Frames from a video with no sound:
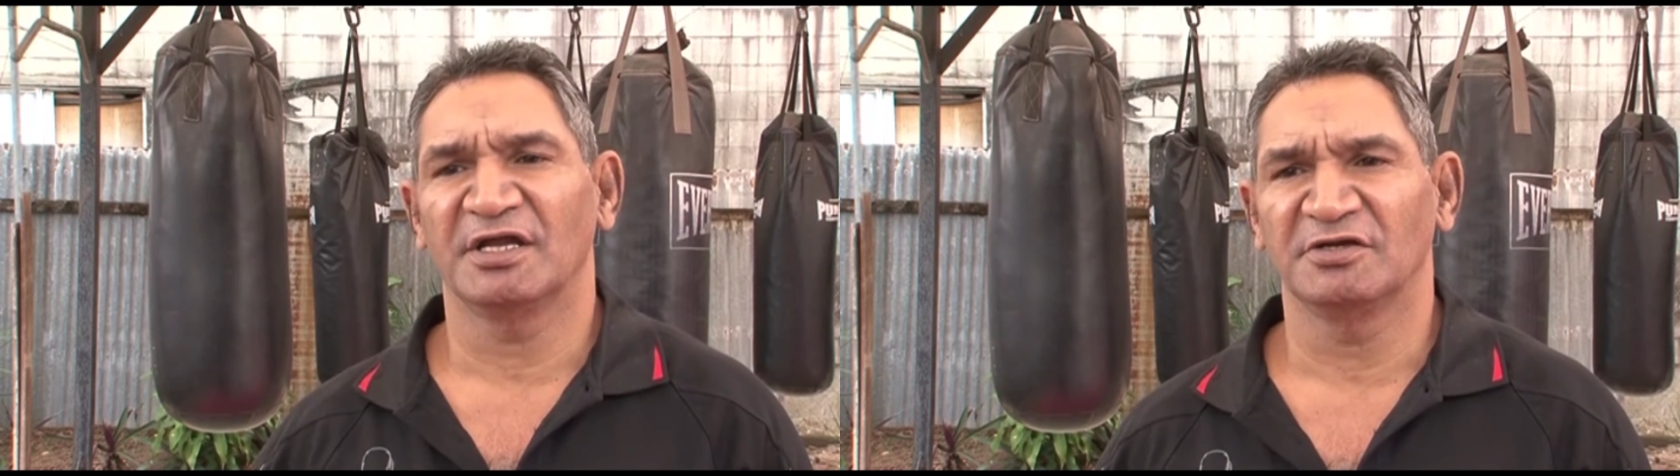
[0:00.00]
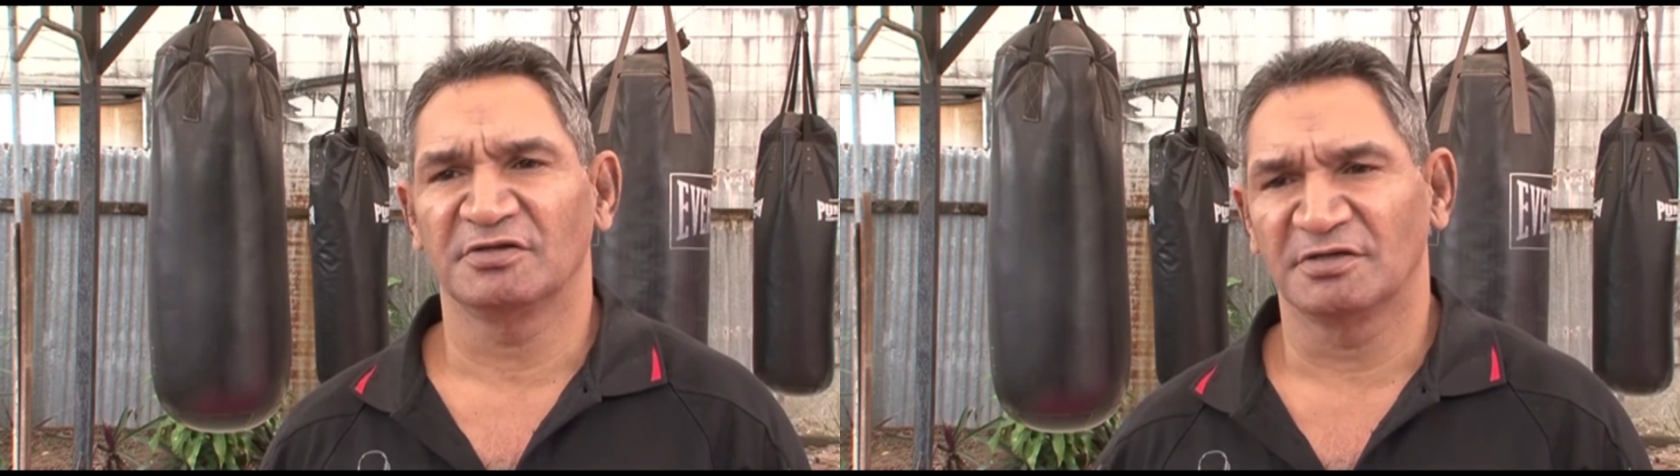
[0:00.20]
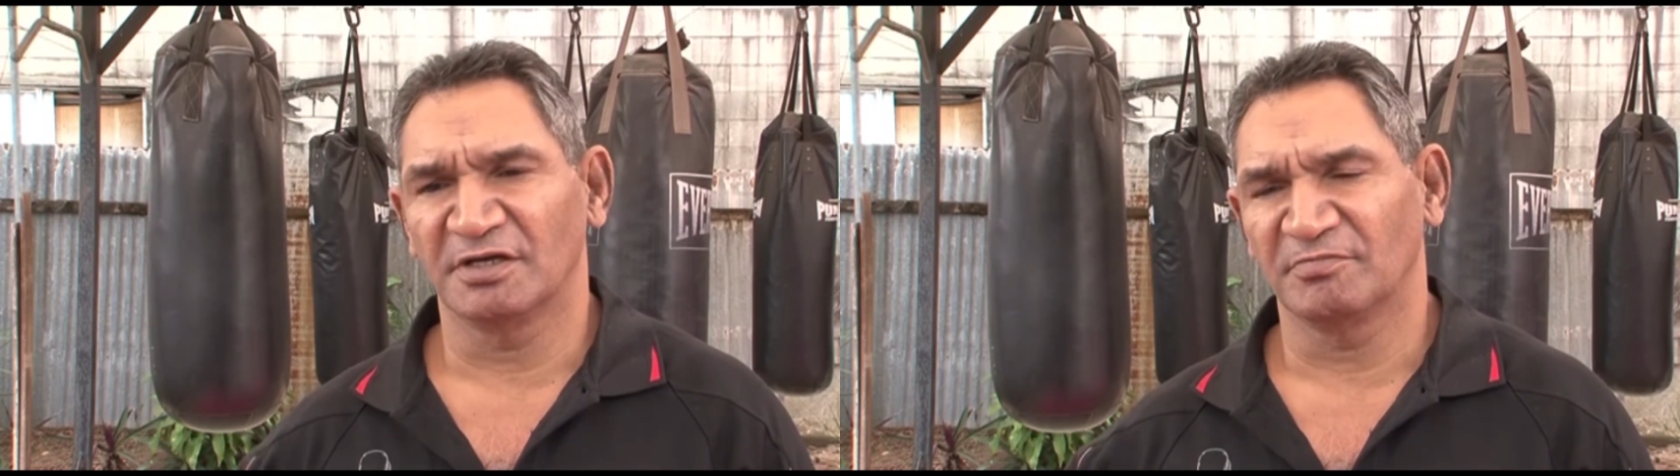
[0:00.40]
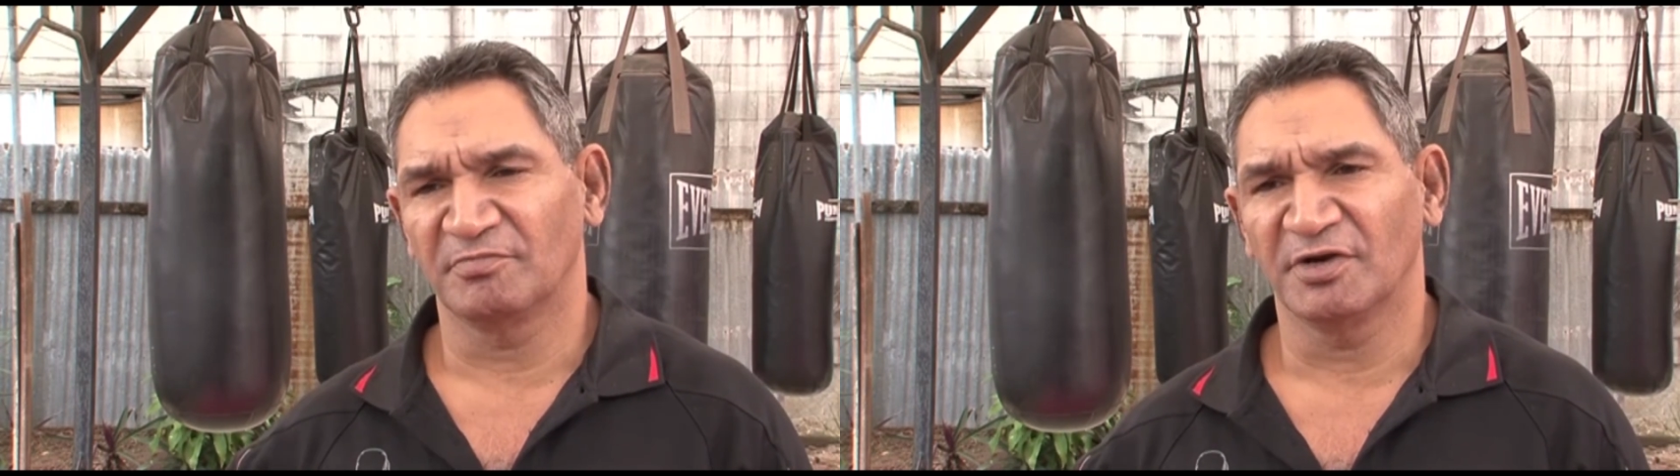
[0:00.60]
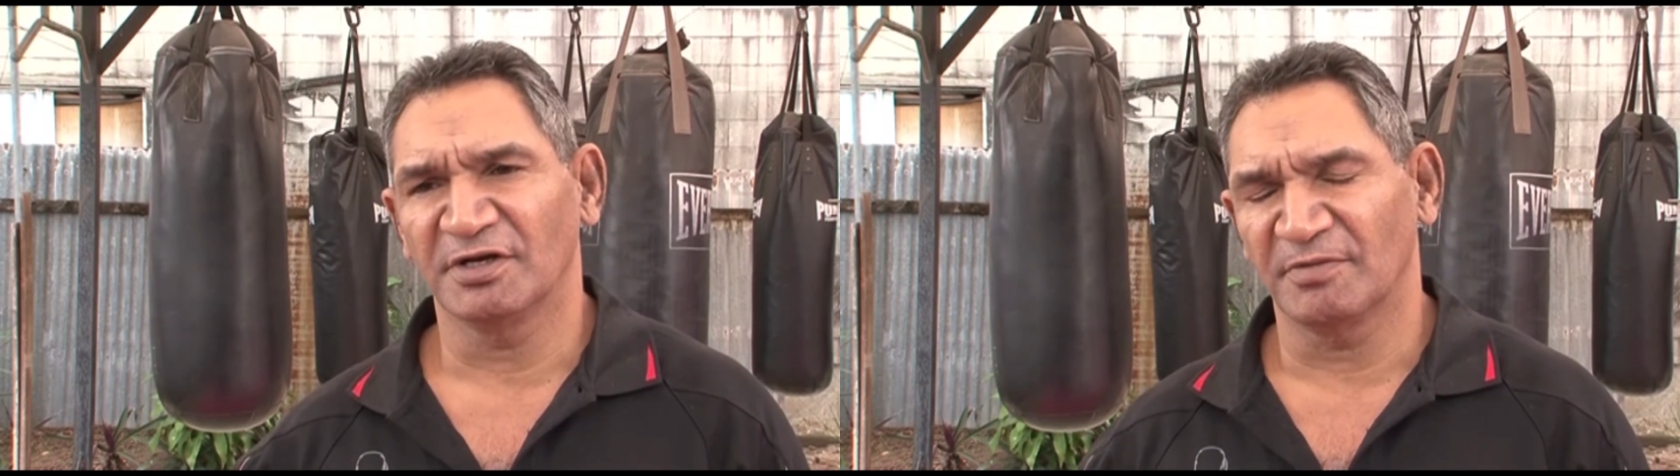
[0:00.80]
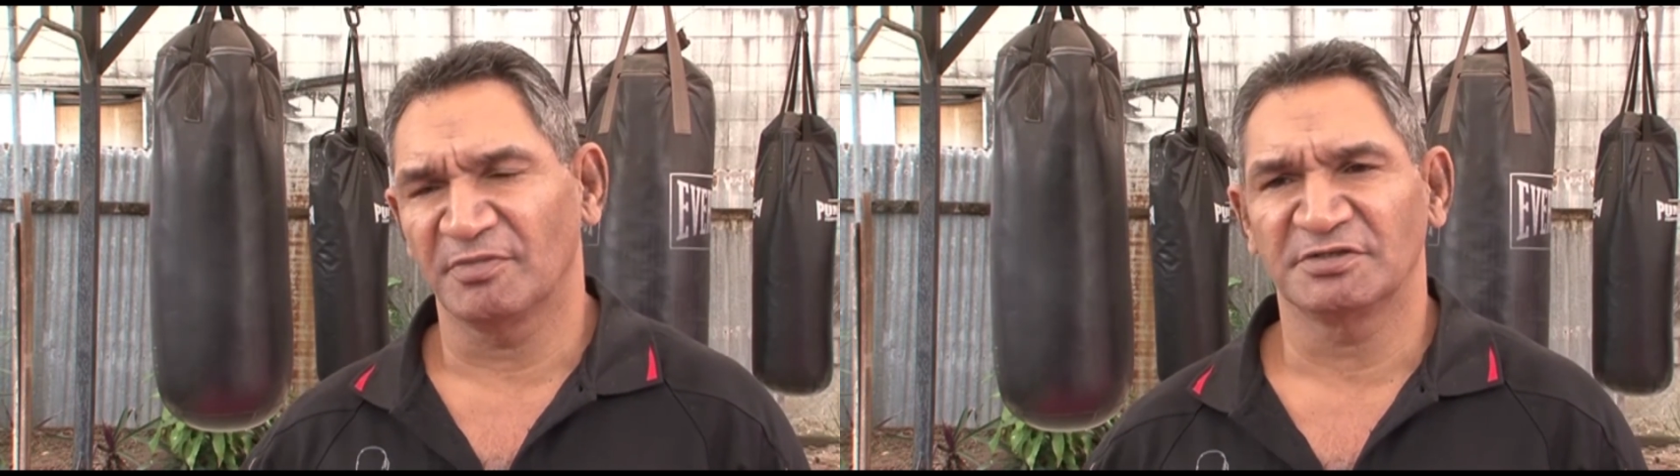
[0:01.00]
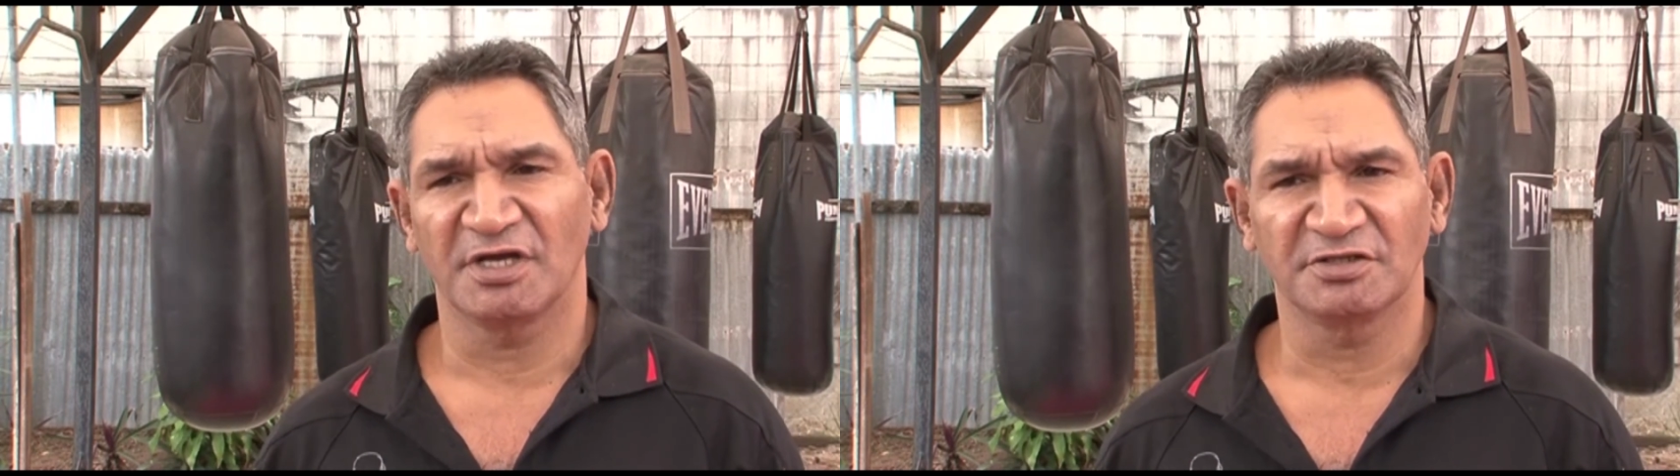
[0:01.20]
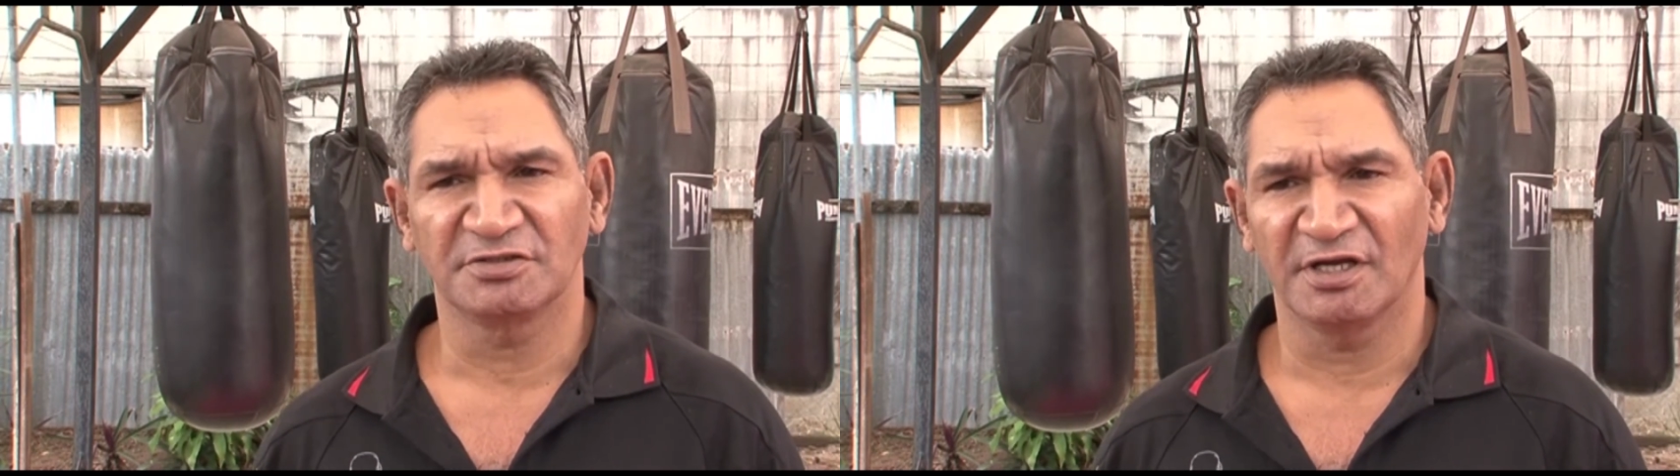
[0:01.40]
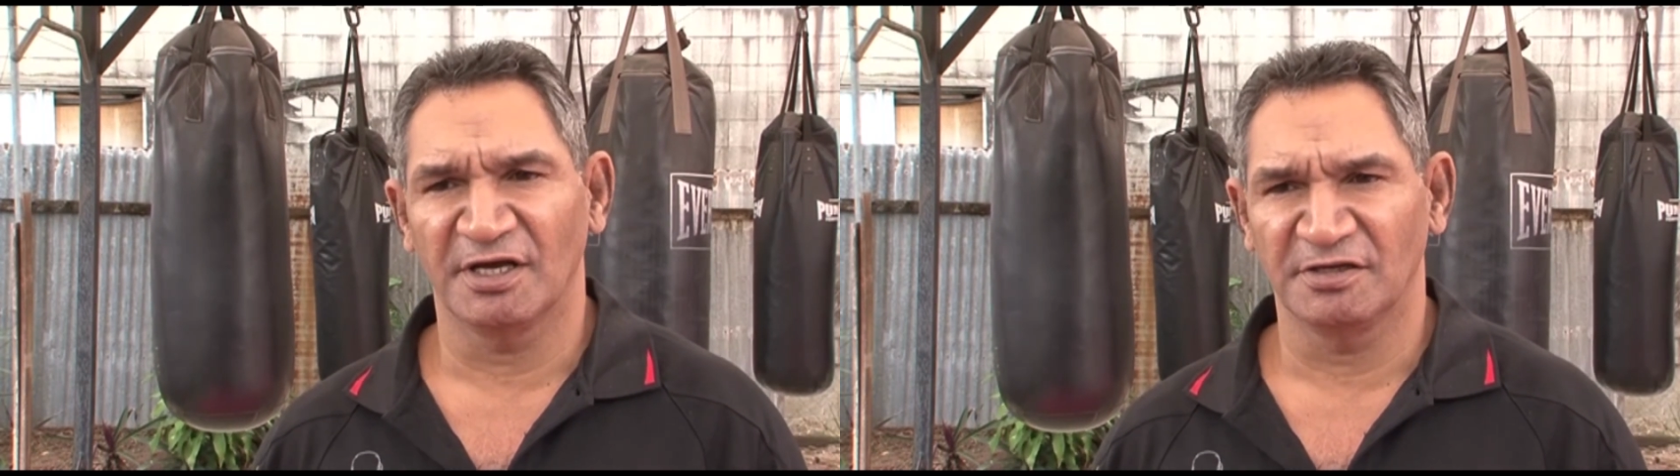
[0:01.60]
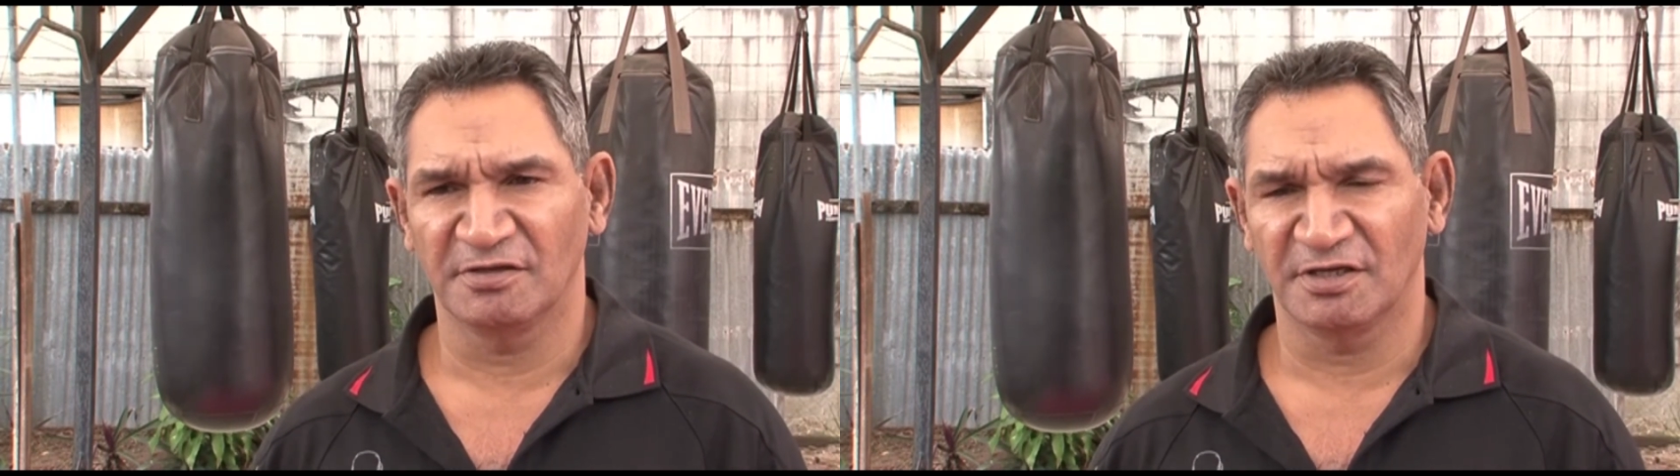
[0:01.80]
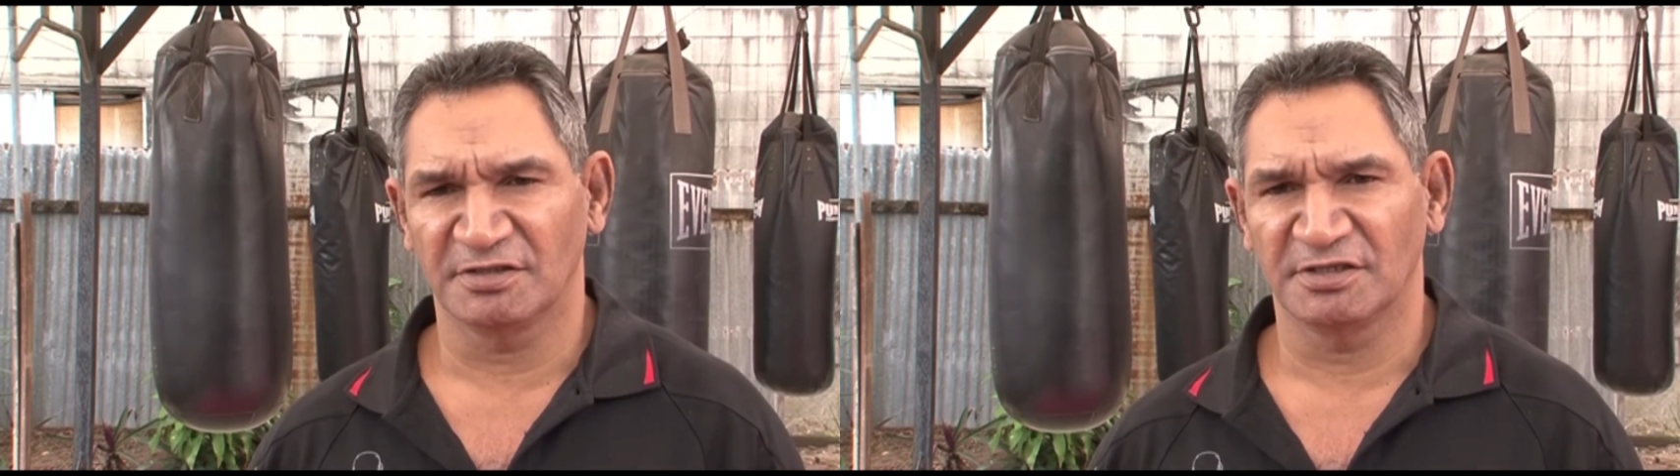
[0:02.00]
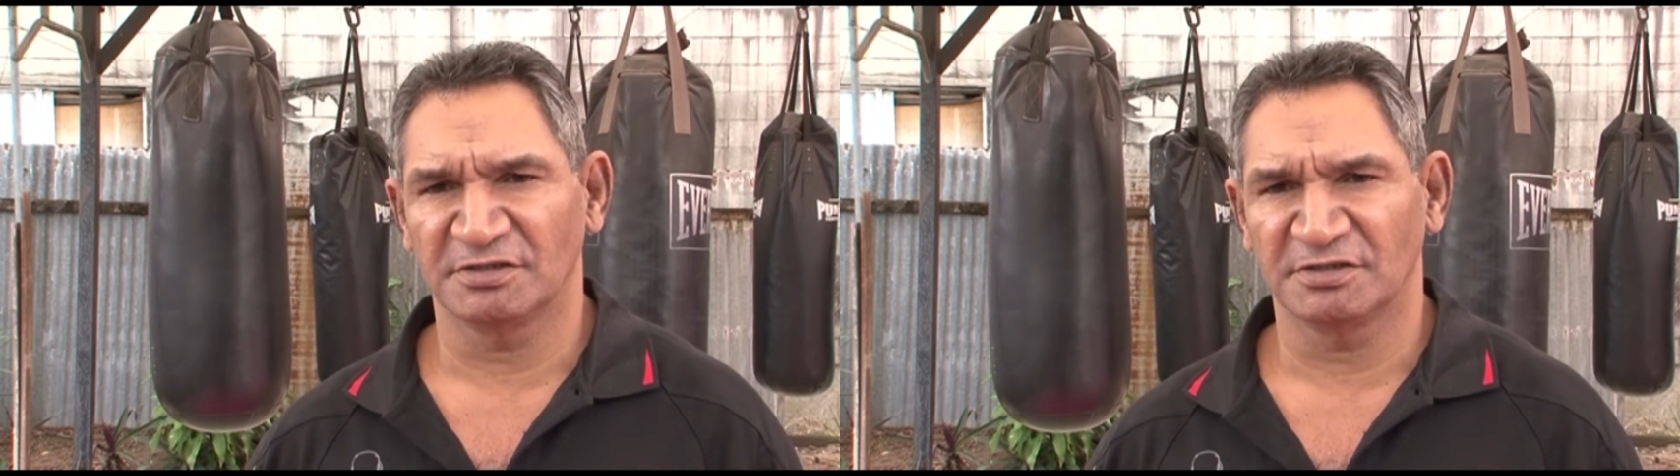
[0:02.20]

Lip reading: of you and bring that potential out of you